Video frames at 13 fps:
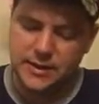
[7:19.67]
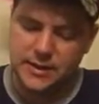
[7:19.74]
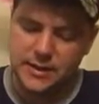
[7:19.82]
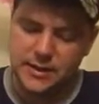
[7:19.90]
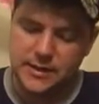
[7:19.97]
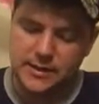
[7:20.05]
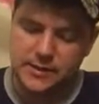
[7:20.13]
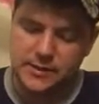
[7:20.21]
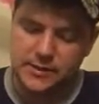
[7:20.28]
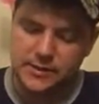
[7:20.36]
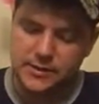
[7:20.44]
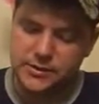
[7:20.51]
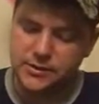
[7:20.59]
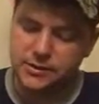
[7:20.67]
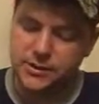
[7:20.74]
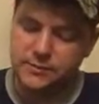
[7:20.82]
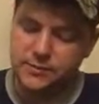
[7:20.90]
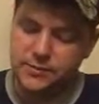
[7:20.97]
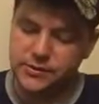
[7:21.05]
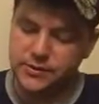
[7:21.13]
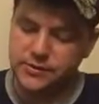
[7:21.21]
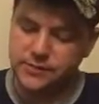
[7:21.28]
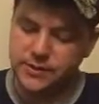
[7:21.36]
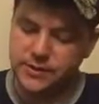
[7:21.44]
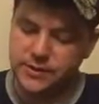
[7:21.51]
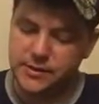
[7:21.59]
And I heard she pushed
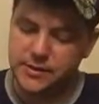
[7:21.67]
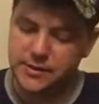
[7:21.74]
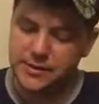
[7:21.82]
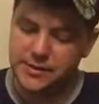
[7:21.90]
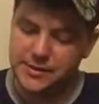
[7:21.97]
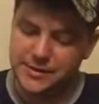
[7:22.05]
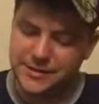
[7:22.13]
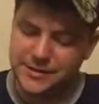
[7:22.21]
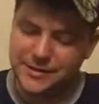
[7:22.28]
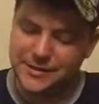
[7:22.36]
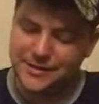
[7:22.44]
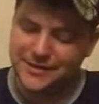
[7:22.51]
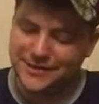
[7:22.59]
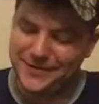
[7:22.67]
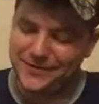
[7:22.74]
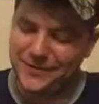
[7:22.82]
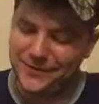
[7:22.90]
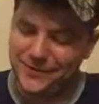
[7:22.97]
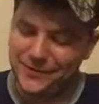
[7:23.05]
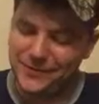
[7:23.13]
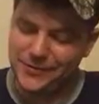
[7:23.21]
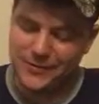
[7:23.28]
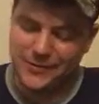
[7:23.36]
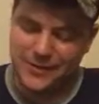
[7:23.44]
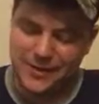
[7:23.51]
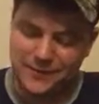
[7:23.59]
him in, and he pulled
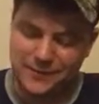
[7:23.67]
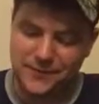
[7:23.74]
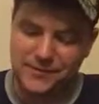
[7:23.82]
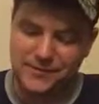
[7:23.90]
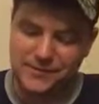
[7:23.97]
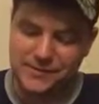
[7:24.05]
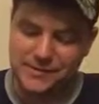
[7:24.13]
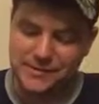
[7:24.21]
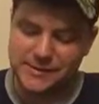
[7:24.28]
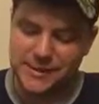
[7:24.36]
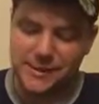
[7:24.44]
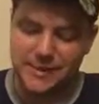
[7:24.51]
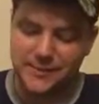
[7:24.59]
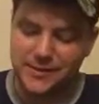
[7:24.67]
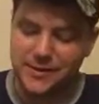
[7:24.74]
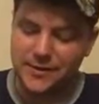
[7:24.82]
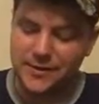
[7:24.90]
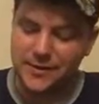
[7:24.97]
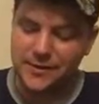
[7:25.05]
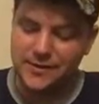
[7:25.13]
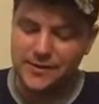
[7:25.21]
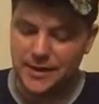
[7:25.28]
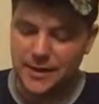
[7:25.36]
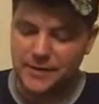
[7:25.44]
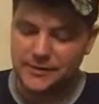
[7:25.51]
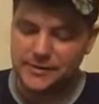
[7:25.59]
her in after him, said Sandyman,
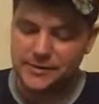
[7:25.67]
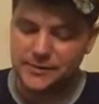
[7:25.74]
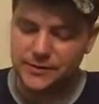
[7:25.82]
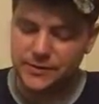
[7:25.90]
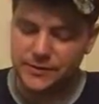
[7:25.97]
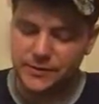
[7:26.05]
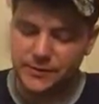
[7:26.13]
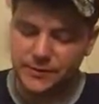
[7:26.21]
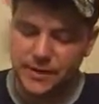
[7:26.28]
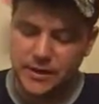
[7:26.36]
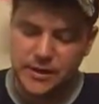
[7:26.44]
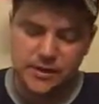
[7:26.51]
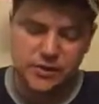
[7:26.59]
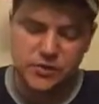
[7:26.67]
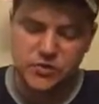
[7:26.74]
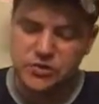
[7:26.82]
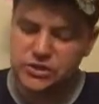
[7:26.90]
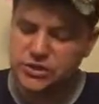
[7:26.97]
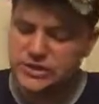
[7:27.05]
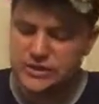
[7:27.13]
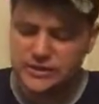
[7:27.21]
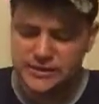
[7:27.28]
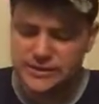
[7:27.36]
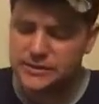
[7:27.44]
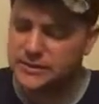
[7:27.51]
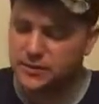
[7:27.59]
the Hobbiton miller. You shouldn't
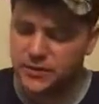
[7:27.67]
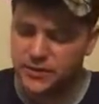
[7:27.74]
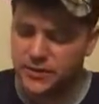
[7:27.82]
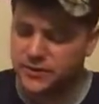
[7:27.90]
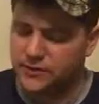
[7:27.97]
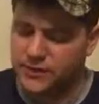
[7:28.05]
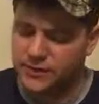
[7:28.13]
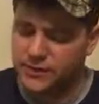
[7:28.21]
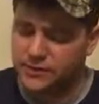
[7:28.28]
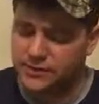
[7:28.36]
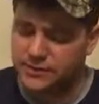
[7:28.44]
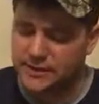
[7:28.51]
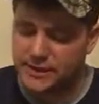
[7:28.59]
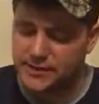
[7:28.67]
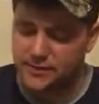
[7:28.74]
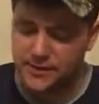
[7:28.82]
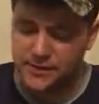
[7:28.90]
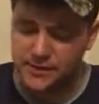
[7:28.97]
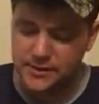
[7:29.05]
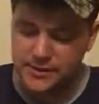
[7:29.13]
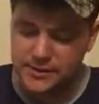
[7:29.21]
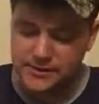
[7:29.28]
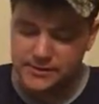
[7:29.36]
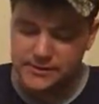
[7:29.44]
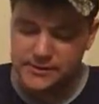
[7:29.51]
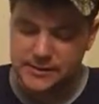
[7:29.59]
listen to all you hear, Sandyman,
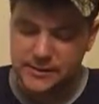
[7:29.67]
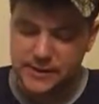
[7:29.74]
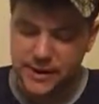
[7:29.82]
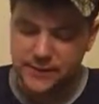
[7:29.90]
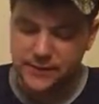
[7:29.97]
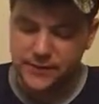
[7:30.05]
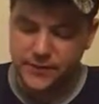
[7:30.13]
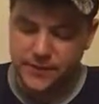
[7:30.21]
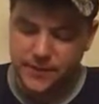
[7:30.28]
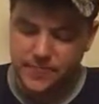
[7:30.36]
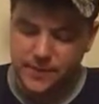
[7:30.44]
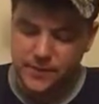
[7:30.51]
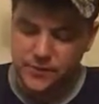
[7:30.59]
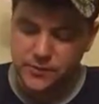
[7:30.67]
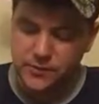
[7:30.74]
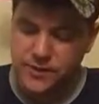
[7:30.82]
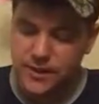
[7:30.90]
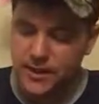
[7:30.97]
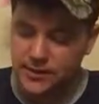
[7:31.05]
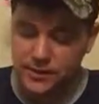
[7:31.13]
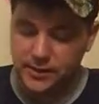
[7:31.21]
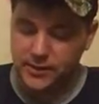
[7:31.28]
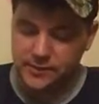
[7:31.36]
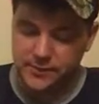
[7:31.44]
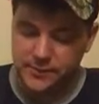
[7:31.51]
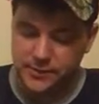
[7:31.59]
said Gaffer, who did not
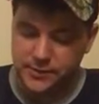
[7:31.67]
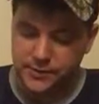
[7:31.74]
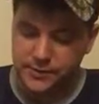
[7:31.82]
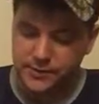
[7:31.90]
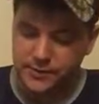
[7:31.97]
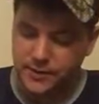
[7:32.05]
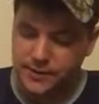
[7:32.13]
like the miller.